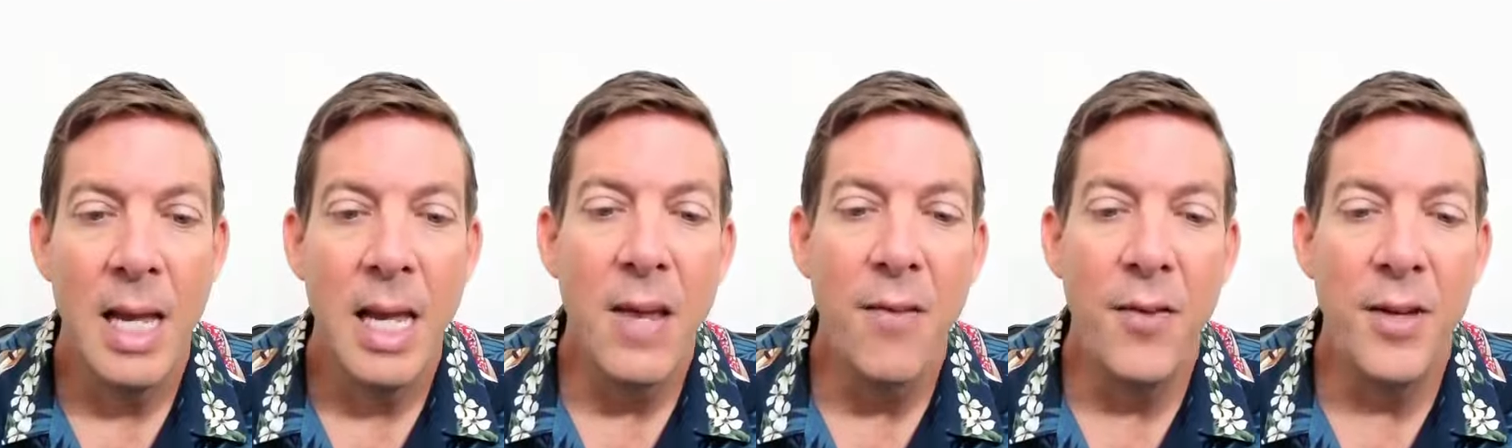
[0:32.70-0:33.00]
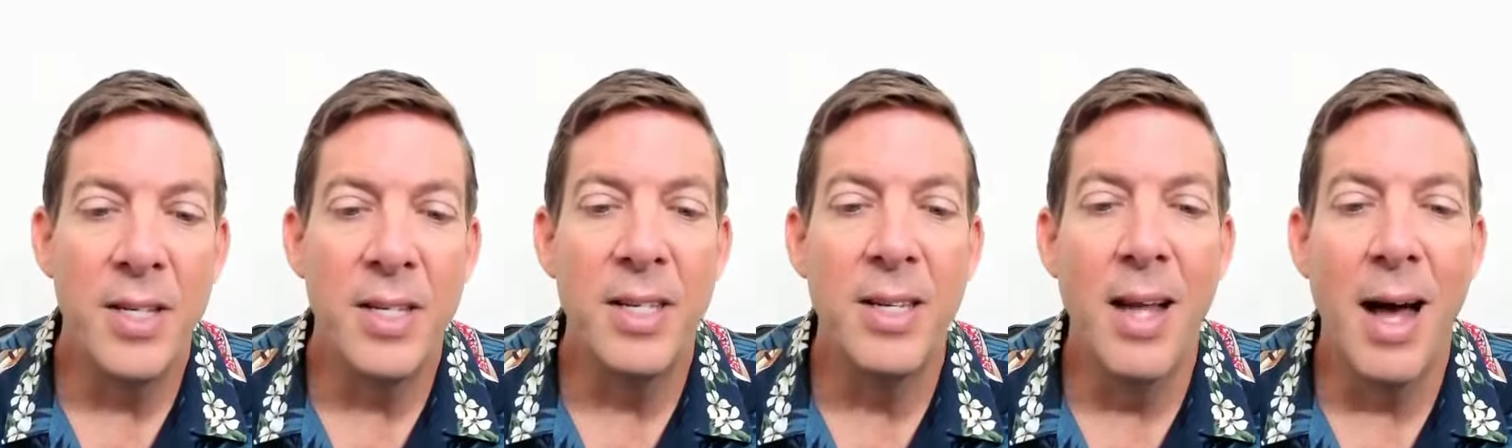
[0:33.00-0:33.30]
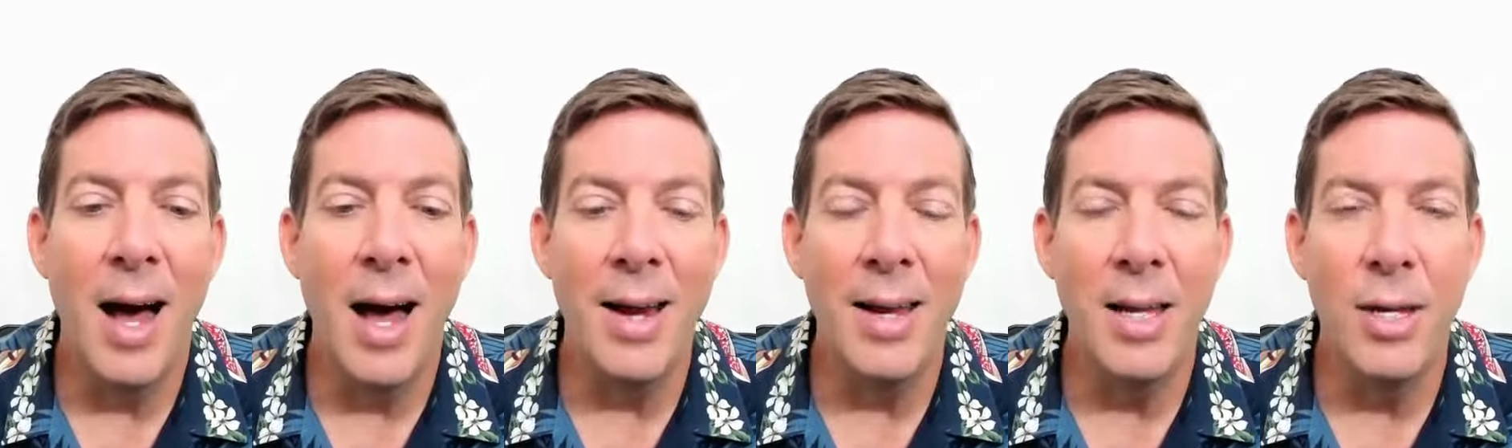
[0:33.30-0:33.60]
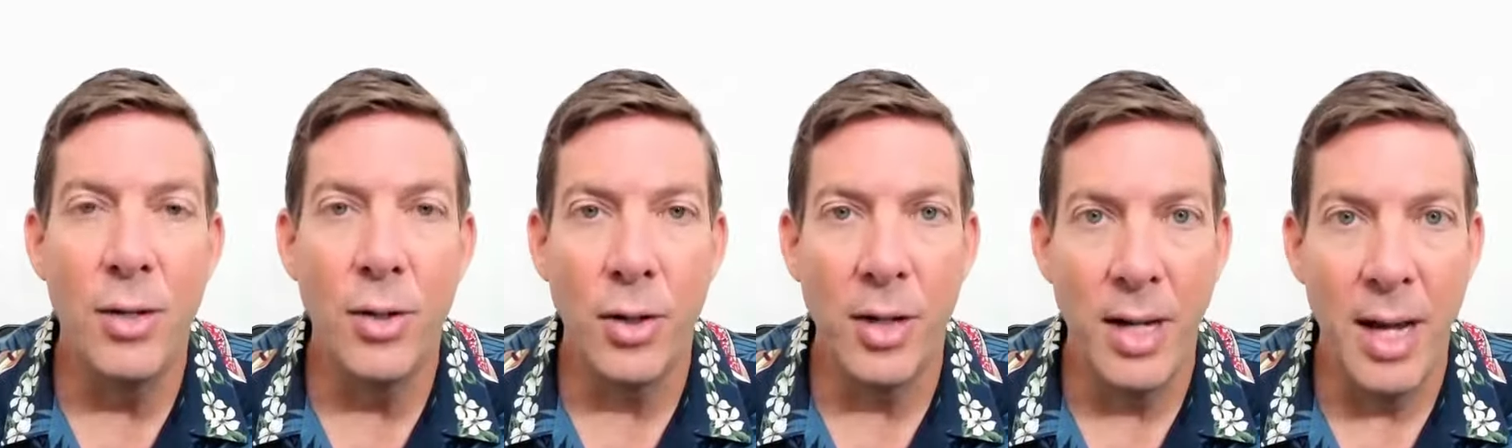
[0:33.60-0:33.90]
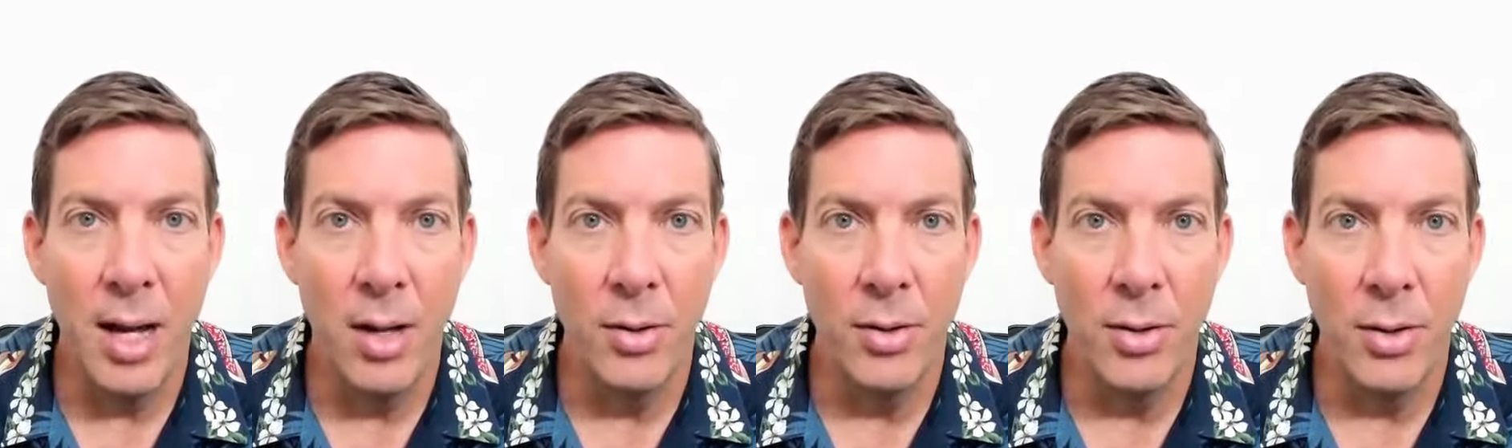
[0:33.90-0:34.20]
If it's not in your
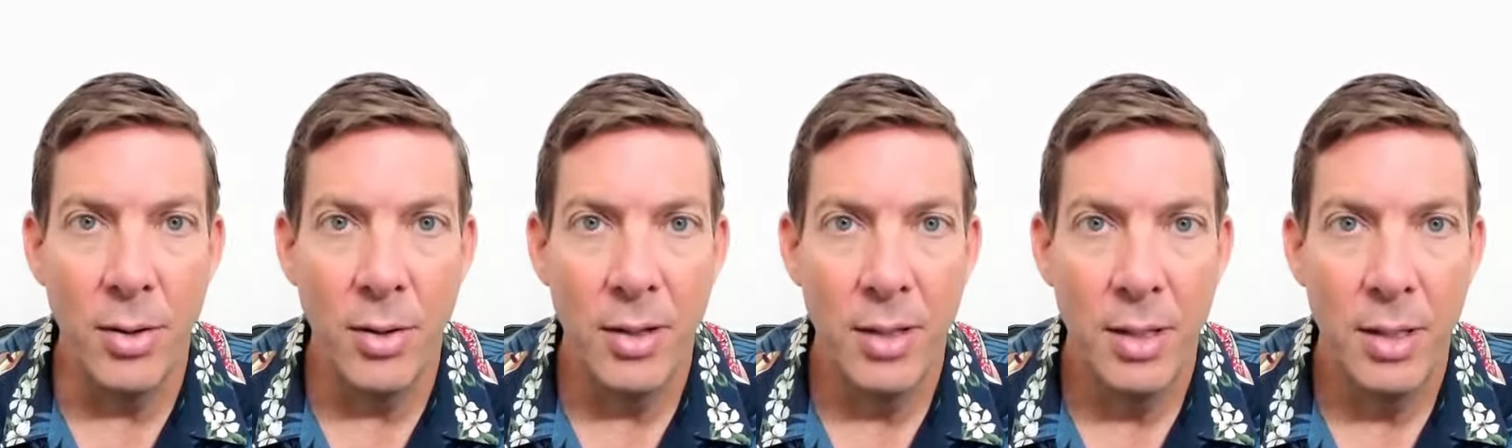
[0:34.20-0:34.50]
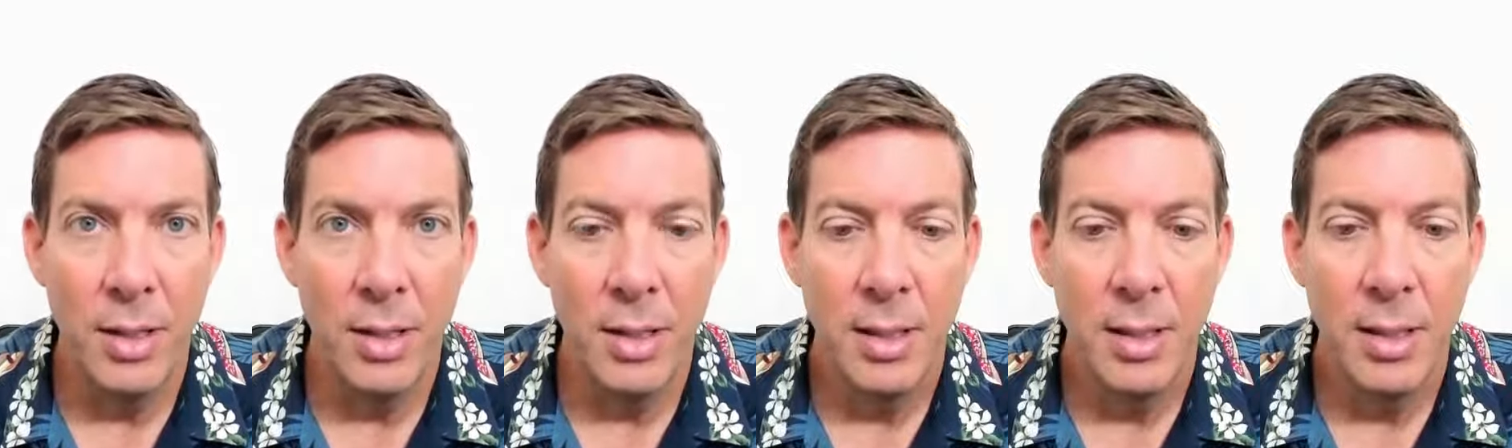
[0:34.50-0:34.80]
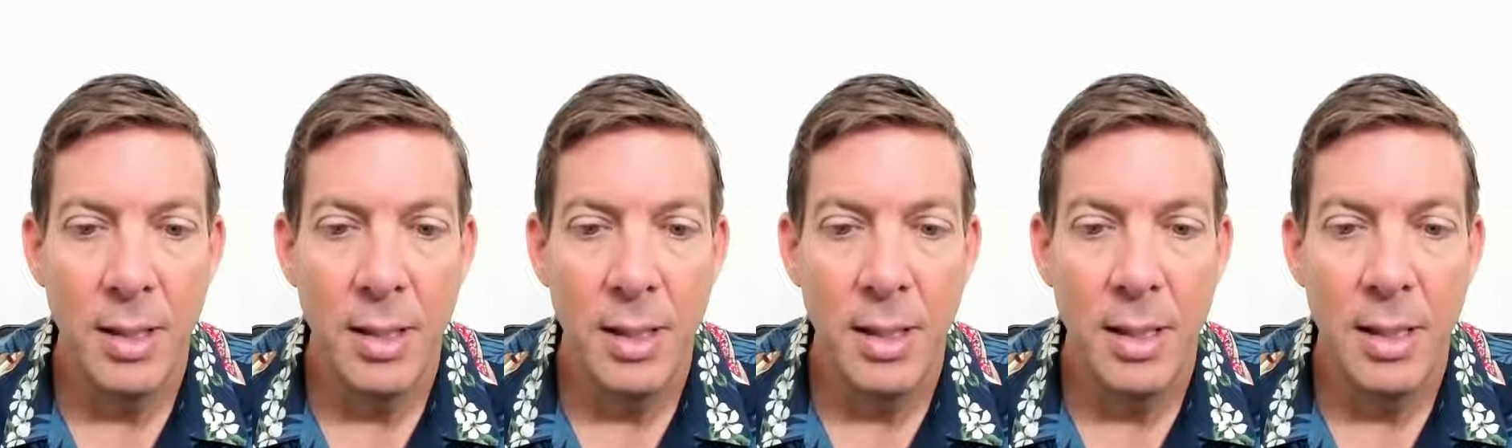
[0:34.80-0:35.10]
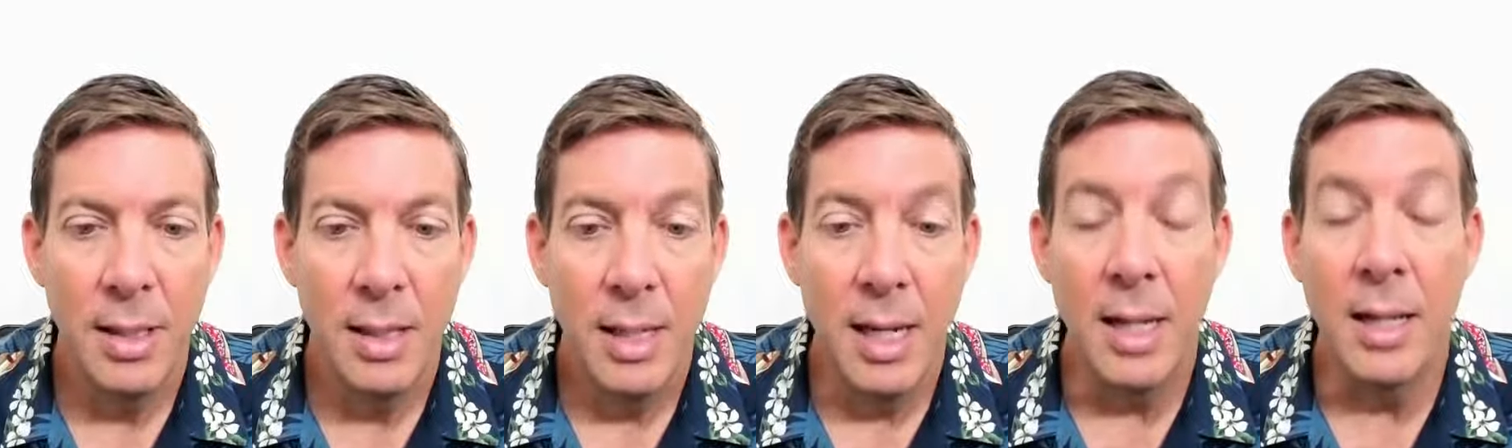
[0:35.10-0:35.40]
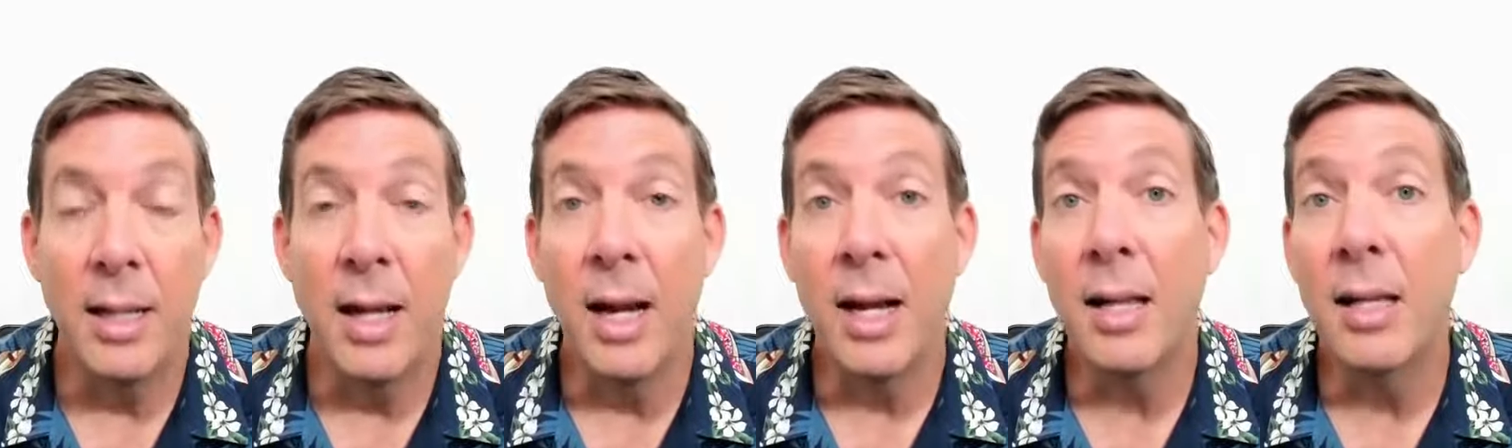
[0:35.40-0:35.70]
calendar,
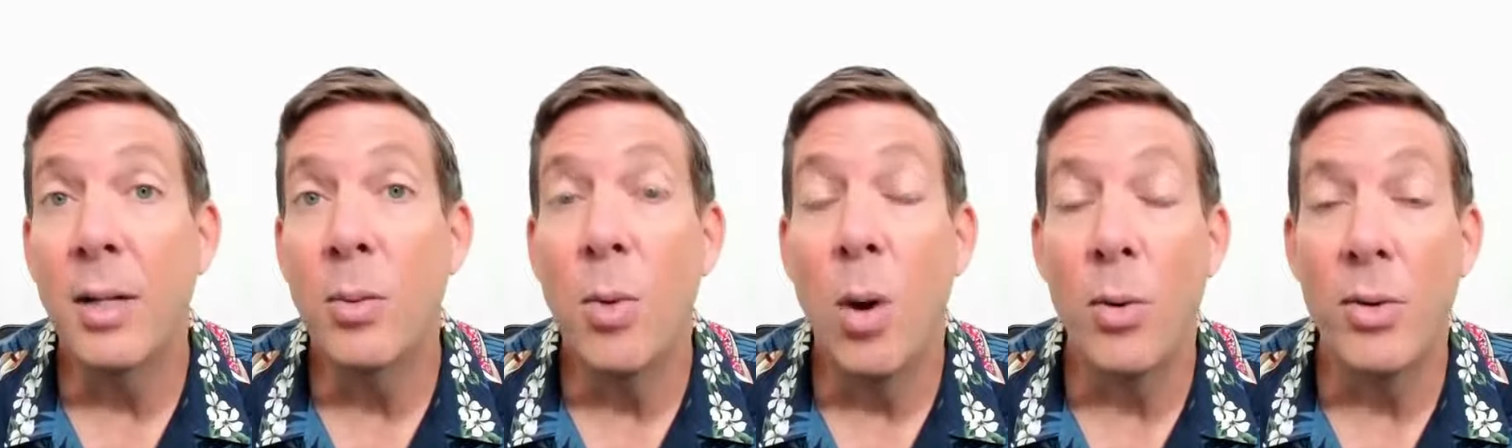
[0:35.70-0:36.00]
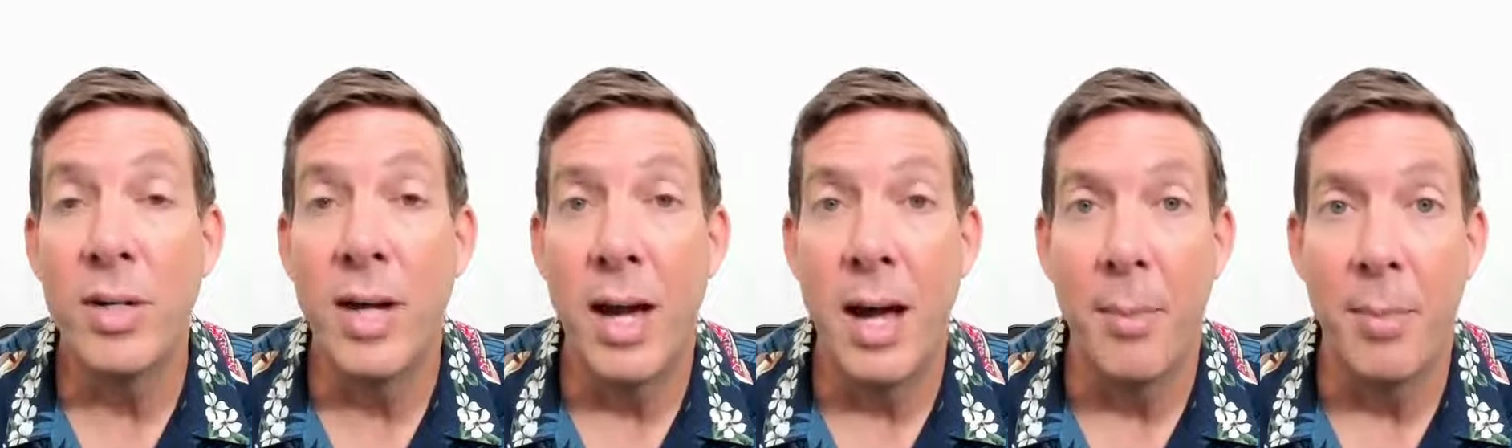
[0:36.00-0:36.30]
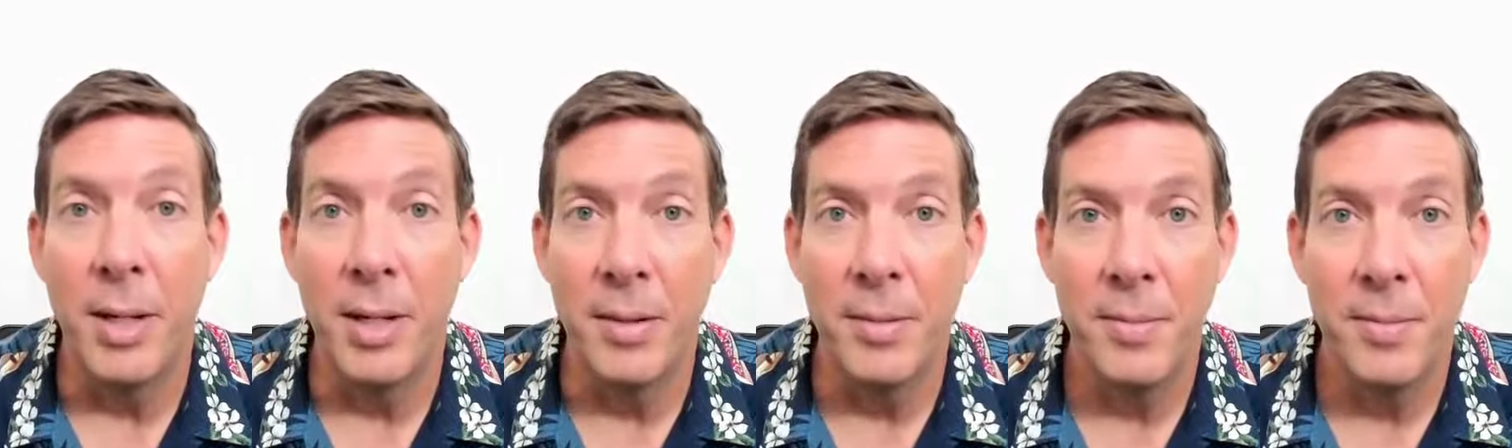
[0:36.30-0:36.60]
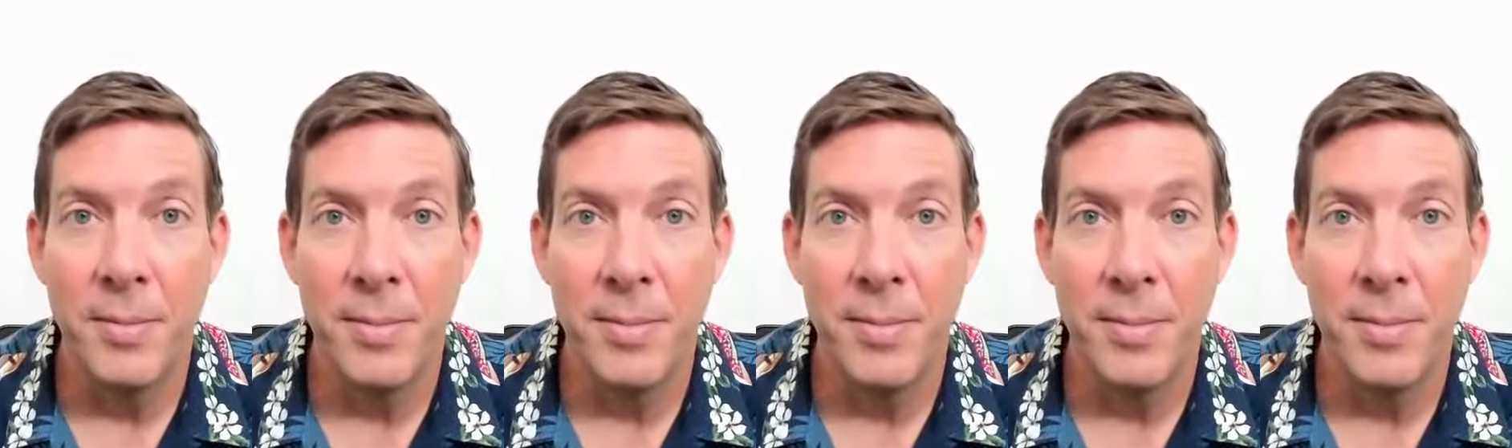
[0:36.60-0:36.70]
it likely won't happen.